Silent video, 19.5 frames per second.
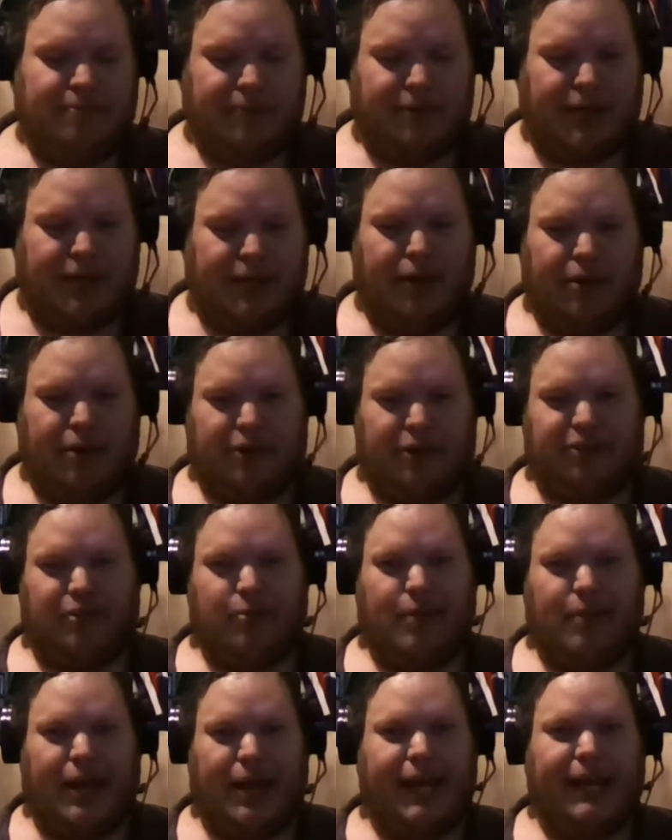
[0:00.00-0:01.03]
Anywhere from
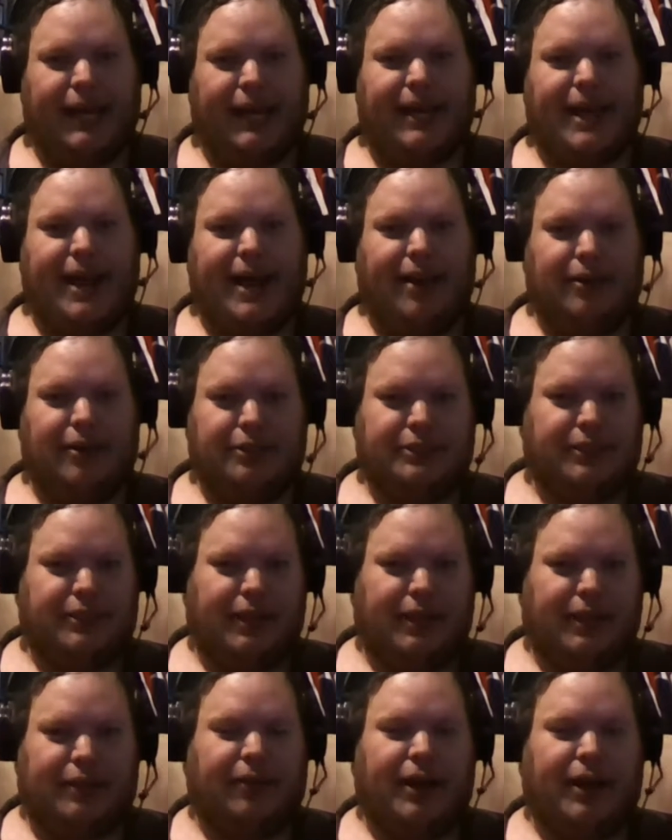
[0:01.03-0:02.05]
$80 to
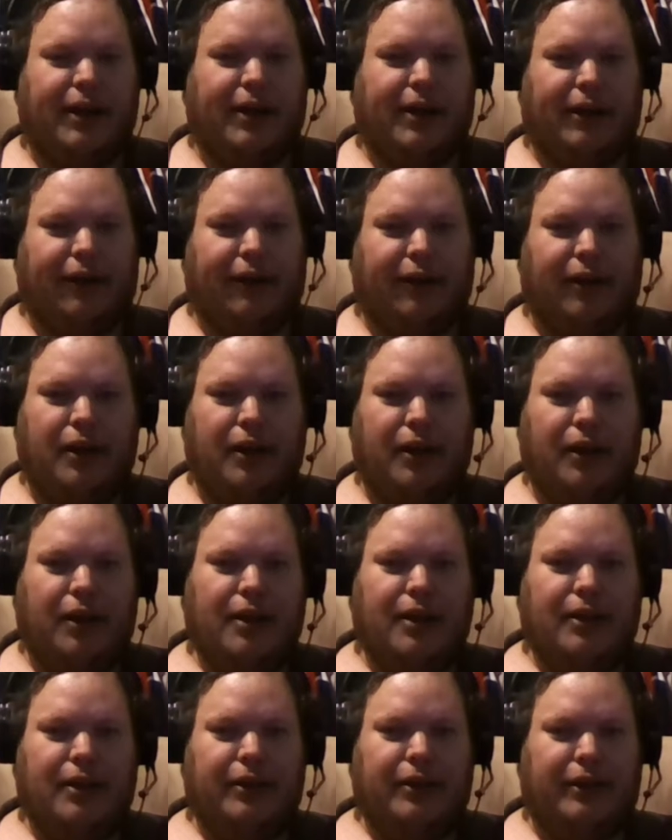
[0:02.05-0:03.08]
like 300,
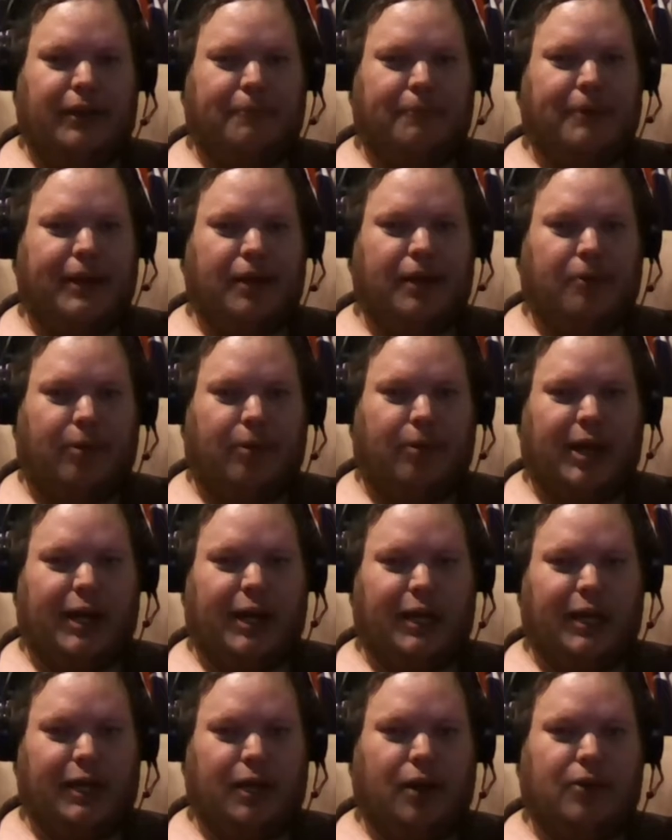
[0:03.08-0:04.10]
depending on where
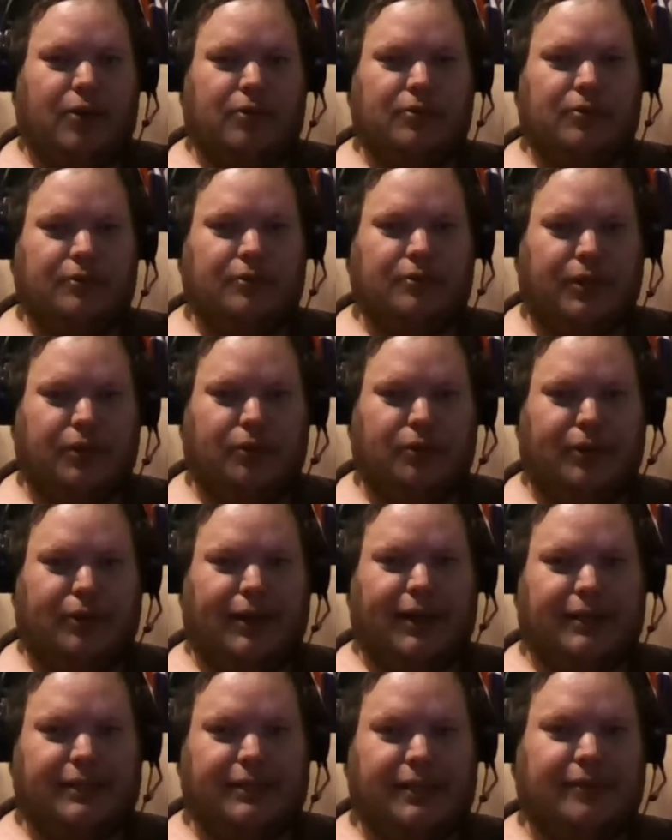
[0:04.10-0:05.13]
you go and who
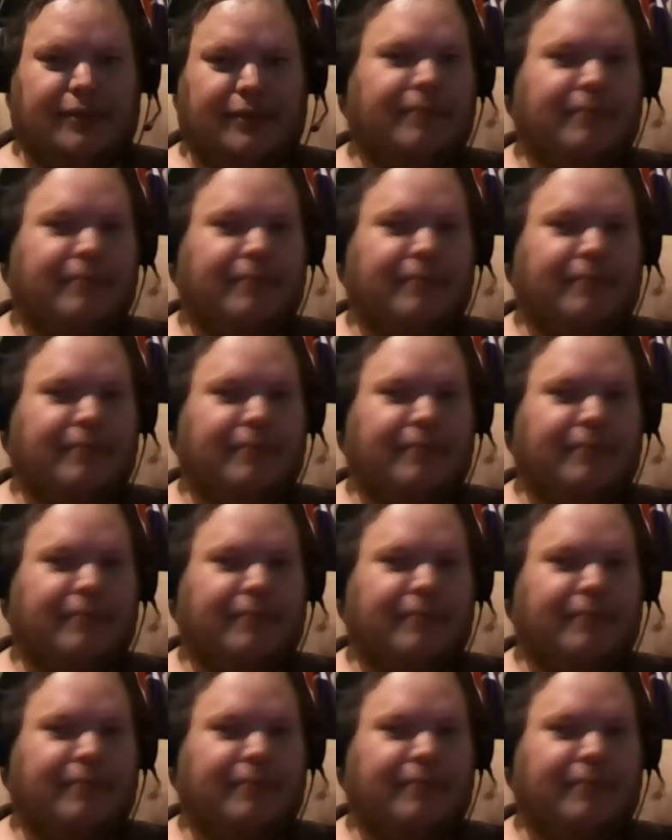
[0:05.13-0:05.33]
does it,